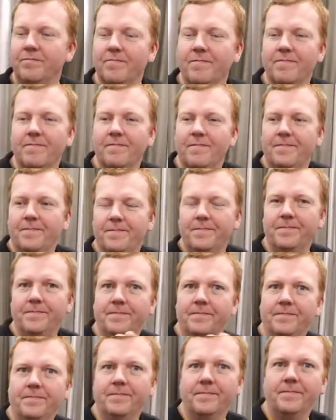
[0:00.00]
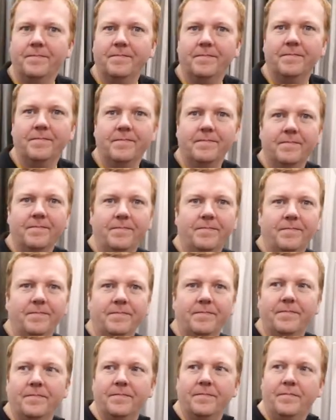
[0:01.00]

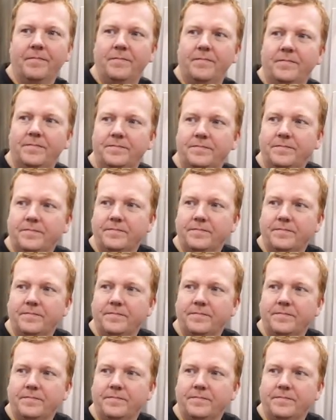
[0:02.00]
[no speech]